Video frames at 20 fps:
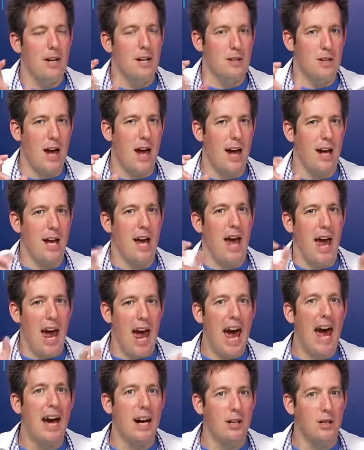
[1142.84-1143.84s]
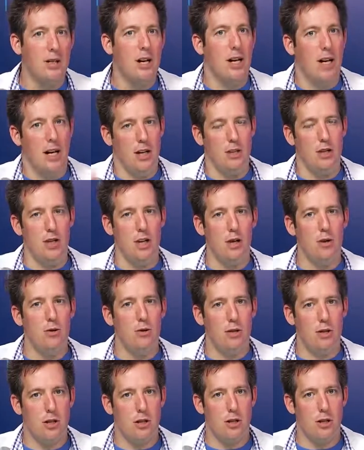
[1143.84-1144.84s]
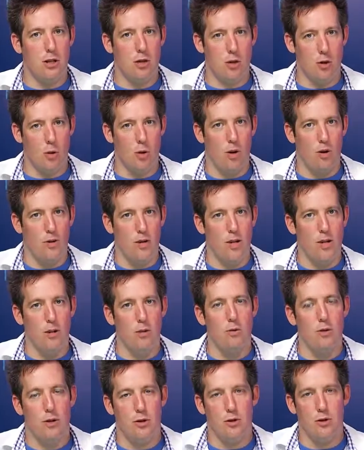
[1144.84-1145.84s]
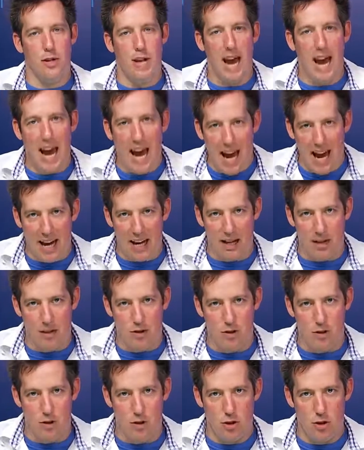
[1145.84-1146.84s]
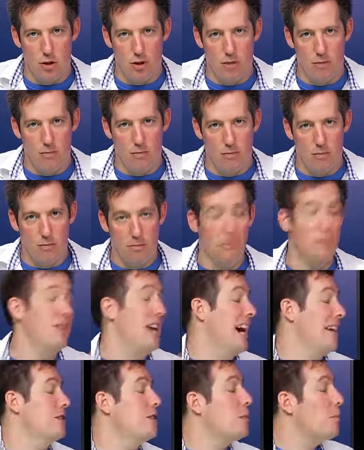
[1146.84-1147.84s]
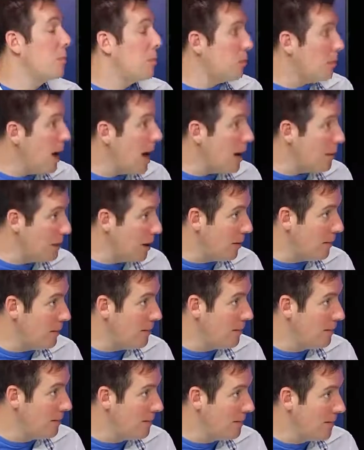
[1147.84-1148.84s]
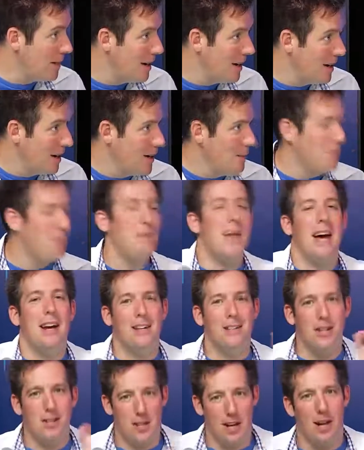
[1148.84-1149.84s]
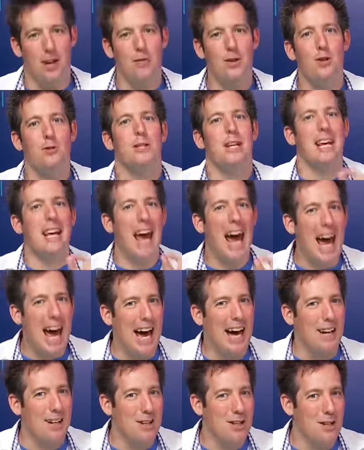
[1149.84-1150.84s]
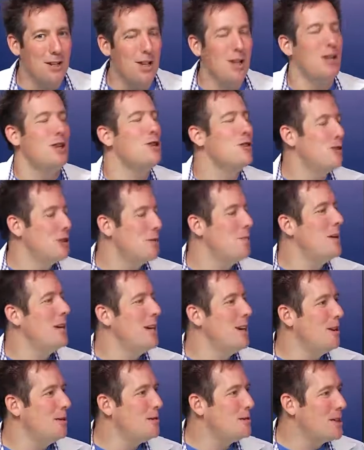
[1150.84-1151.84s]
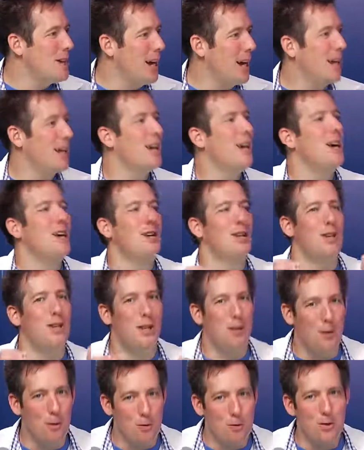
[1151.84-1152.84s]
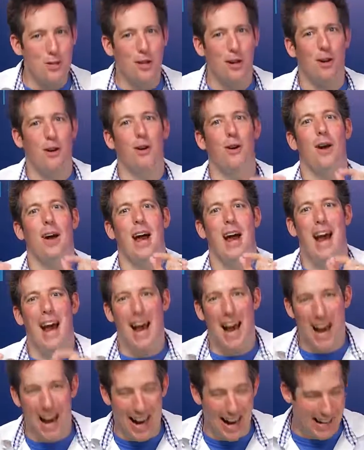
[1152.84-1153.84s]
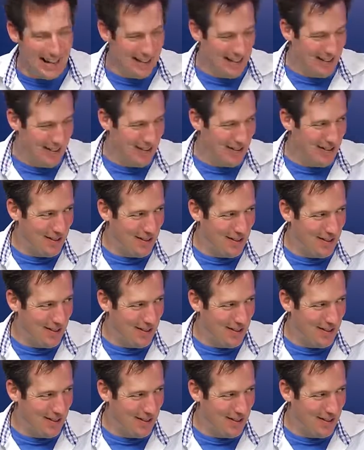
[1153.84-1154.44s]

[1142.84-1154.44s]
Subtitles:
saying X is used to store the user's age, that's a problem. That instead of using X, you should be using user age.